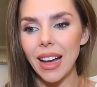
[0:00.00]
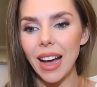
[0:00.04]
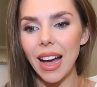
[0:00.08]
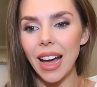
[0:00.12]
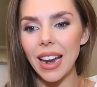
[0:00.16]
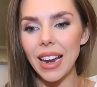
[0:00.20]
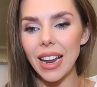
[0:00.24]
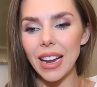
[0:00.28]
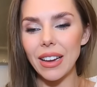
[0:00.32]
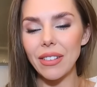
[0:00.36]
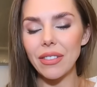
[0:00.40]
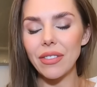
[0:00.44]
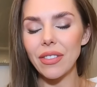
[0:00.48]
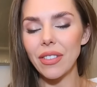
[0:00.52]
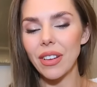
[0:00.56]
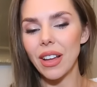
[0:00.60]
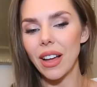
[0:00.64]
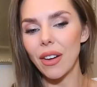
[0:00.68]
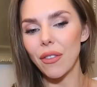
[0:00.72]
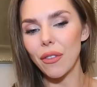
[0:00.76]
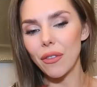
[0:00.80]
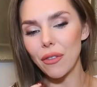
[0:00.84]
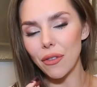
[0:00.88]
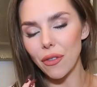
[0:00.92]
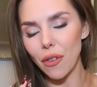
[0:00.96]
And I've,
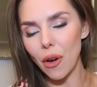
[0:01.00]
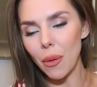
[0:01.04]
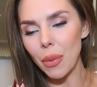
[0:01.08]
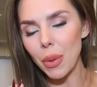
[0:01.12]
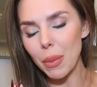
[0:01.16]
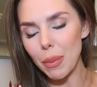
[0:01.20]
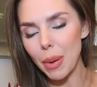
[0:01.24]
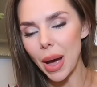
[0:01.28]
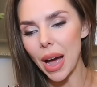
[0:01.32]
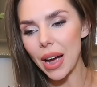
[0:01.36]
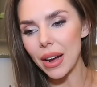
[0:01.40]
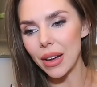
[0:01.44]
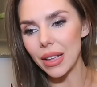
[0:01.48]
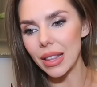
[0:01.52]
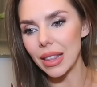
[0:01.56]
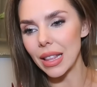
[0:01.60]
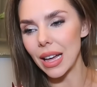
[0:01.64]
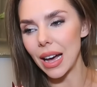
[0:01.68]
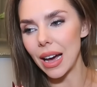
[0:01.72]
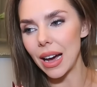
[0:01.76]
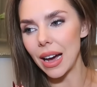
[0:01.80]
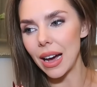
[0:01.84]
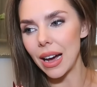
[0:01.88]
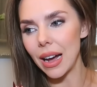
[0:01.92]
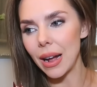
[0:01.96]
from the back of
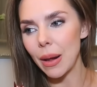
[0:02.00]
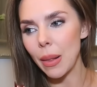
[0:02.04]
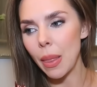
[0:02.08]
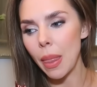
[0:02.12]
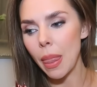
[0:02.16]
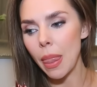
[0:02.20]
that,